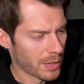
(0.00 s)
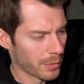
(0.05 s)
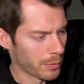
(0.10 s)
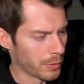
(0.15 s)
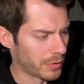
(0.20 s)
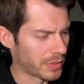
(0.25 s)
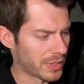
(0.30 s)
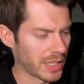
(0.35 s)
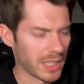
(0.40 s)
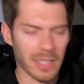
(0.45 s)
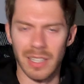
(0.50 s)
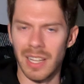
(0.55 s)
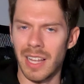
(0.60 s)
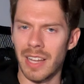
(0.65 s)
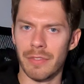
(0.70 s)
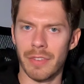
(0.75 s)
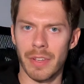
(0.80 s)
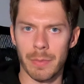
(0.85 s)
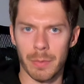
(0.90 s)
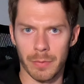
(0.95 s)
We've seen a
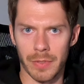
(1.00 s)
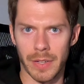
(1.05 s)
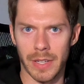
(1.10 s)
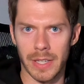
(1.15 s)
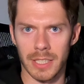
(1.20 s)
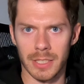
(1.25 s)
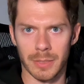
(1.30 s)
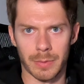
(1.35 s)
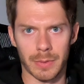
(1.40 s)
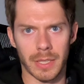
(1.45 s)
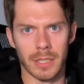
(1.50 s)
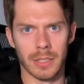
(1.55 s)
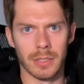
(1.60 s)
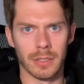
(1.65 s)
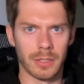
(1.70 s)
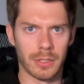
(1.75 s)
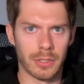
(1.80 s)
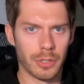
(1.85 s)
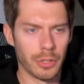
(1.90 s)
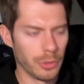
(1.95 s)
lot of Vaporfly and
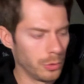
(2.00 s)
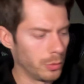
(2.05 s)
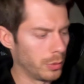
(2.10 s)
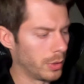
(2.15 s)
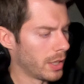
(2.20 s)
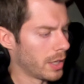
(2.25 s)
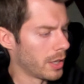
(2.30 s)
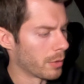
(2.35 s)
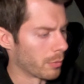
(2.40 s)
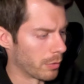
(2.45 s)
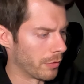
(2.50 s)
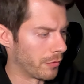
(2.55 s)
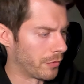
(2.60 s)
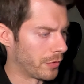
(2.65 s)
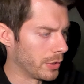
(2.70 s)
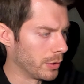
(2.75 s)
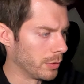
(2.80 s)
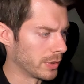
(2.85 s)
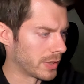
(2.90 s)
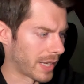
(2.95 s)
X% 2
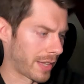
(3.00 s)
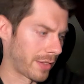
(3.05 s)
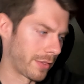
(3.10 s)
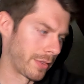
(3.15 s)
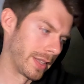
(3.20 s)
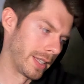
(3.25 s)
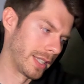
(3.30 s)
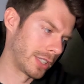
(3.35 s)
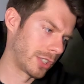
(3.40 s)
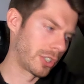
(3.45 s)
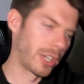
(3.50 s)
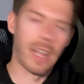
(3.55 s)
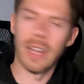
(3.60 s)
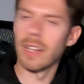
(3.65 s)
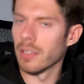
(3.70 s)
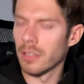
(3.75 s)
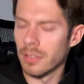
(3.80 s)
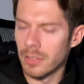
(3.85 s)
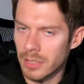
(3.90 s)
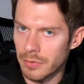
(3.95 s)
reviews either on this
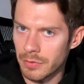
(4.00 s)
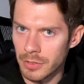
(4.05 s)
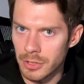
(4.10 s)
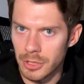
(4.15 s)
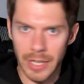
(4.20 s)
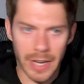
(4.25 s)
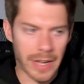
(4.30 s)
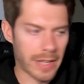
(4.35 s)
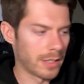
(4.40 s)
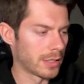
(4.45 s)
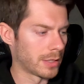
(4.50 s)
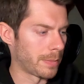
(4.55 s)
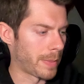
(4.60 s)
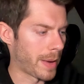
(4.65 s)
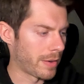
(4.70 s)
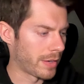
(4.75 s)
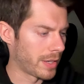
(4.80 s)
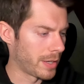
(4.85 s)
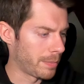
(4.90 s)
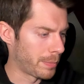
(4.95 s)
channel, different channels
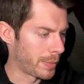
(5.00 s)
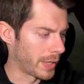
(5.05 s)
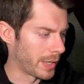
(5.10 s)
about it.